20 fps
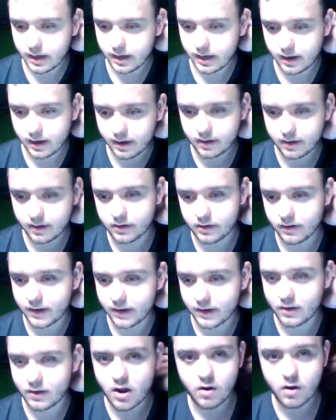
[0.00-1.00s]
There
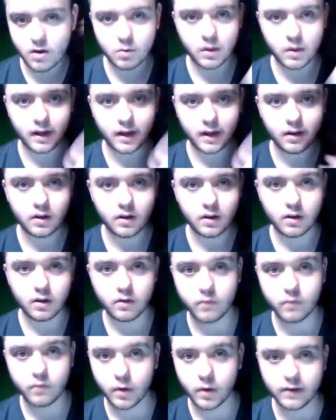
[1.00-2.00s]
is no like
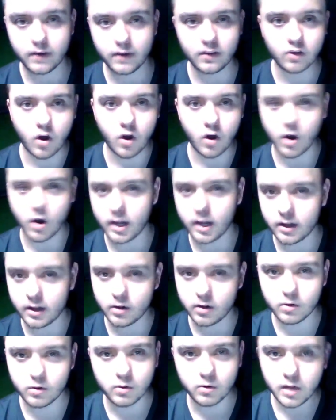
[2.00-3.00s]
voices,
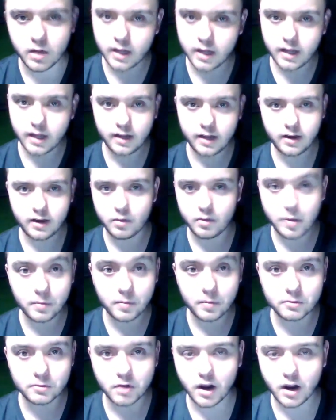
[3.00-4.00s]
audio,
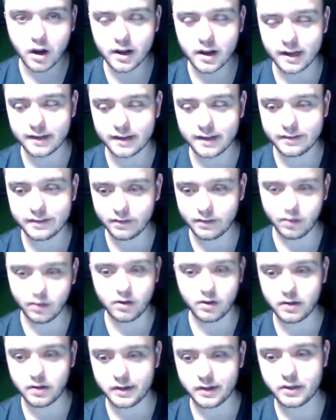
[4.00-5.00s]
people talking. It's
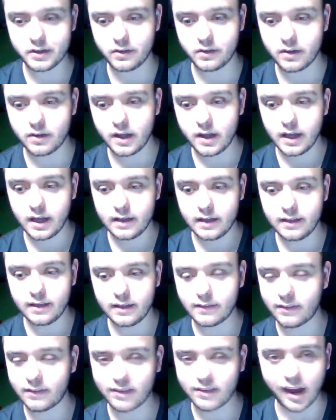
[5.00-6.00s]
literally just this
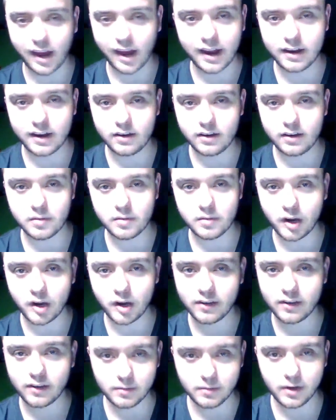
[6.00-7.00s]
sad,
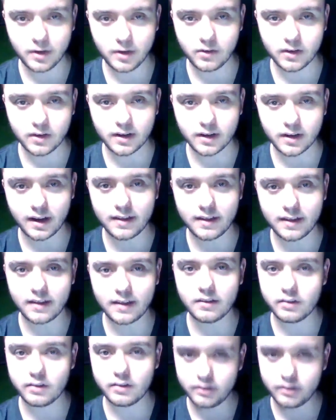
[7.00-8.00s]
depressing music, and
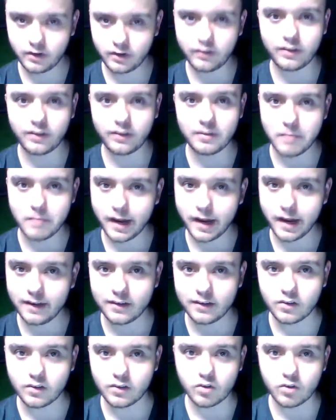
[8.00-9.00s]
then just this
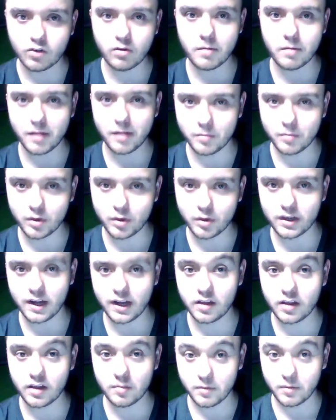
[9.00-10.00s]
amazing story being put
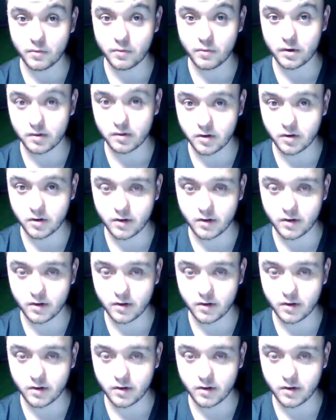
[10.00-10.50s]
together before your own